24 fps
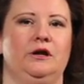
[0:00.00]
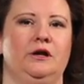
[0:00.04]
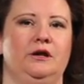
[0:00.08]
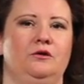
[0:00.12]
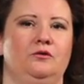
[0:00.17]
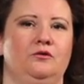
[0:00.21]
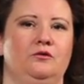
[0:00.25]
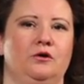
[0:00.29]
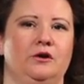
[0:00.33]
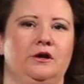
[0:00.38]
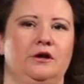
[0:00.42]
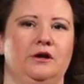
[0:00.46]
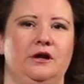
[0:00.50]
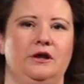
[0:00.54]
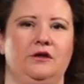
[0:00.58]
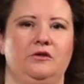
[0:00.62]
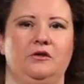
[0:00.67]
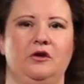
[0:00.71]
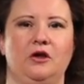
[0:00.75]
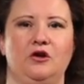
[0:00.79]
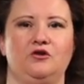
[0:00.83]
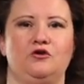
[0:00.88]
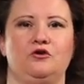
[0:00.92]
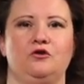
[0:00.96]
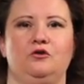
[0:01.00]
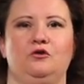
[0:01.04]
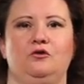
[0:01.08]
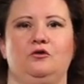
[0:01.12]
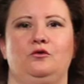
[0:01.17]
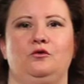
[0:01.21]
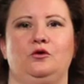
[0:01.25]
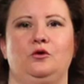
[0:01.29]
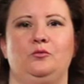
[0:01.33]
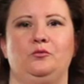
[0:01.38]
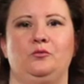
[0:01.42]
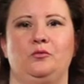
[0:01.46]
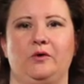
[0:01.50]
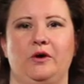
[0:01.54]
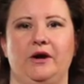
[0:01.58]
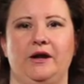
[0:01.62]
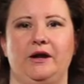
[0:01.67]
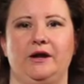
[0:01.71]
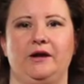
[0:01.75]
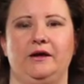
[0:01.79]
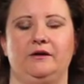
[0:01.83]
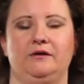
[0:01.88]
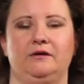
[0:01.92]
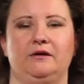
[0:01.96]
an organization or a
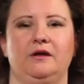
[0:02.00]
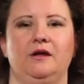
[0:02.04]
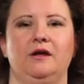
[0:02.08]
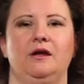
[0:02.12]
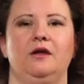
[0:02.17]
brand.